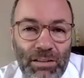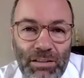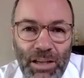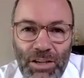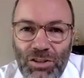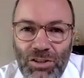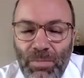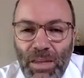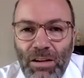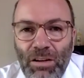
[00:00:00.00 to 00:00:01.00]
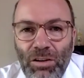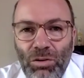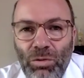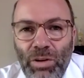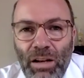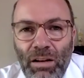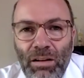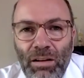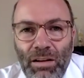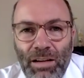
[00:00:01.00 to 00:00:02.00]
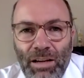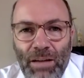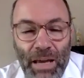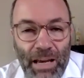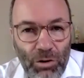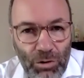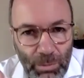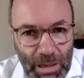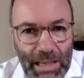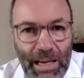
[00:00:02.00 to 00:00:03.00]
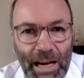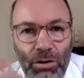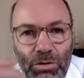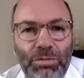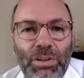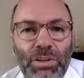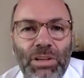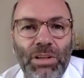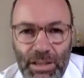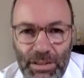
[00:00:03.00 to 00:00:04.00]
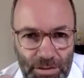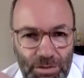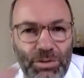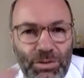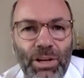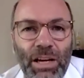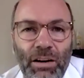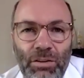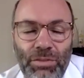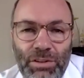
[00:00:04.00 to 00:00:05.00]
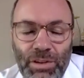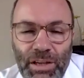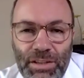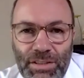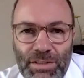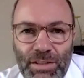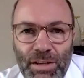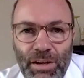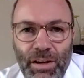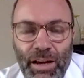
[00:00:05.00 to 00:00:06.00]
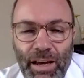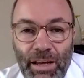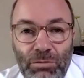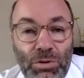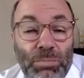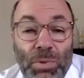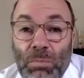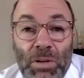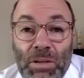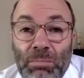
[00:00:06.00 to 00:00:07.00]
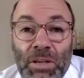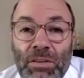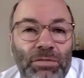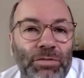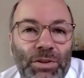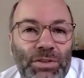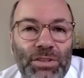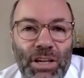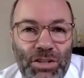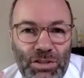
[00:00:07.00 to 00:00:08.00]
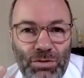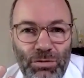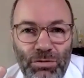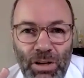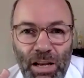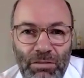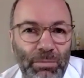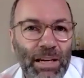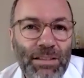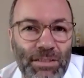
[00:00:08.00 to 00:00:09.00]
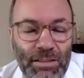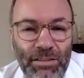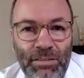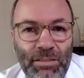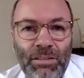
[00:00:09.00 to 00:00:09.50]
nation who will come economically out of the crisis, strongly out of the crisis, and would probably be the first nation who will have a medicine